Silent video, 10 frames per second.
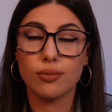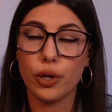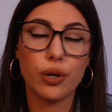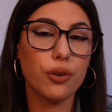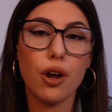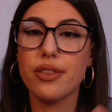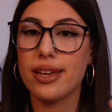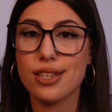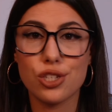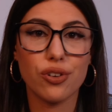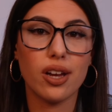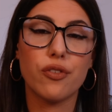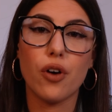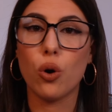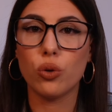We all know the history
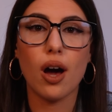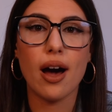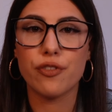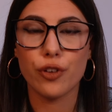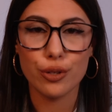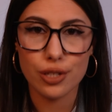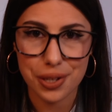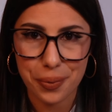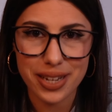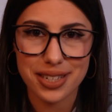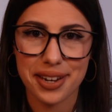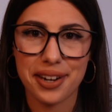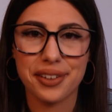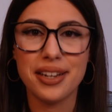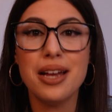of older iPhones slowing
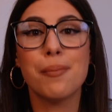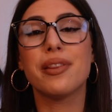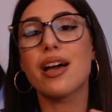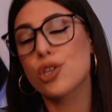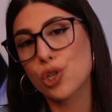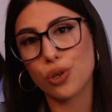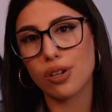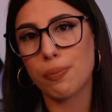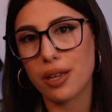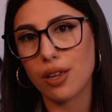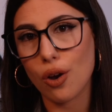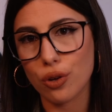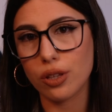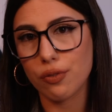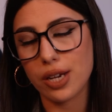down, but that shouldn't be the
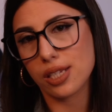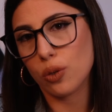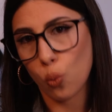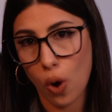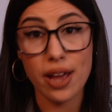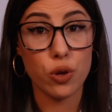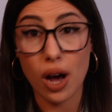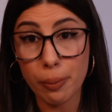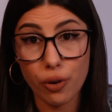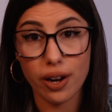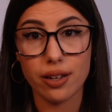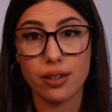only reason why you upgrade.